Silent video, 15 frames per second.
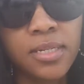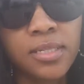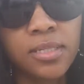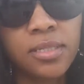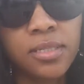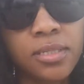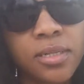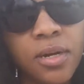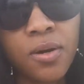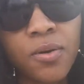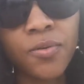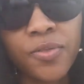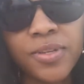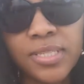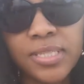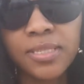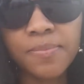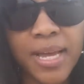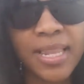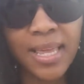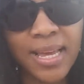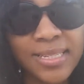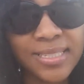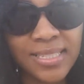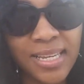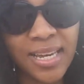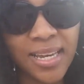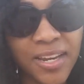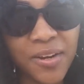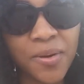So this is my last
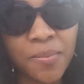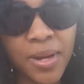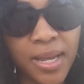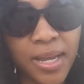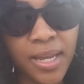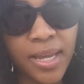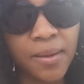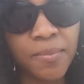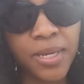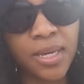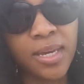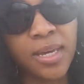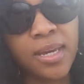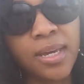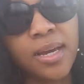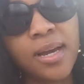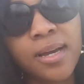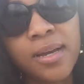day here in Miami.